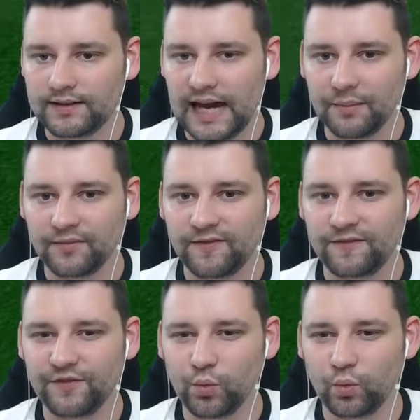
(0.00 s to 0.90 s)
Damn
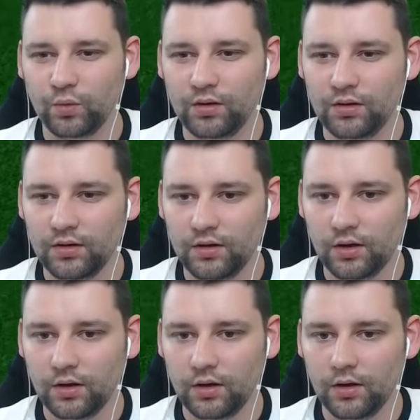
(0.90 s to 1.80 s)
fool.
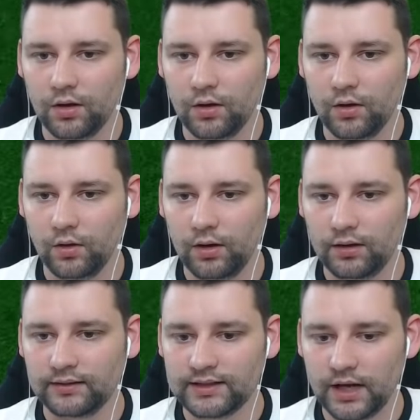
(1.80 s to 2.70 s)

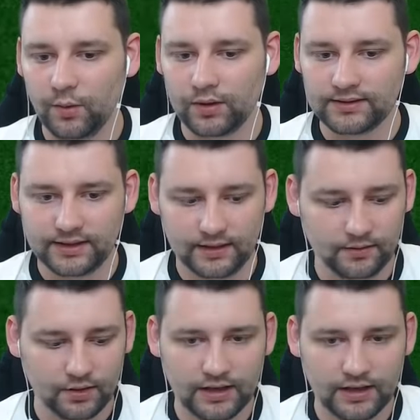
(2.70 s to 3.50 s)
This guy wants it.